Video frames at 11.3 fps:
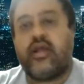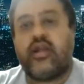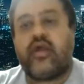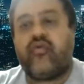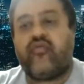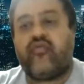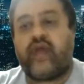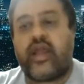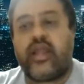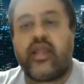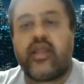Now,
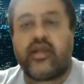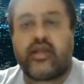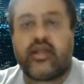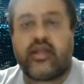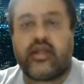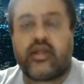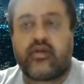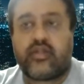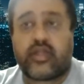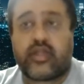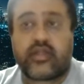why? Now
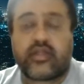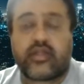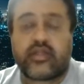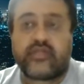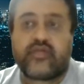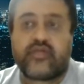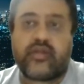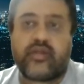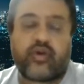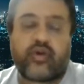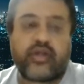there's one
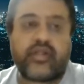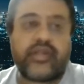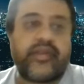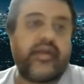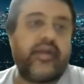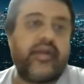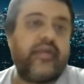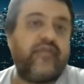important thing here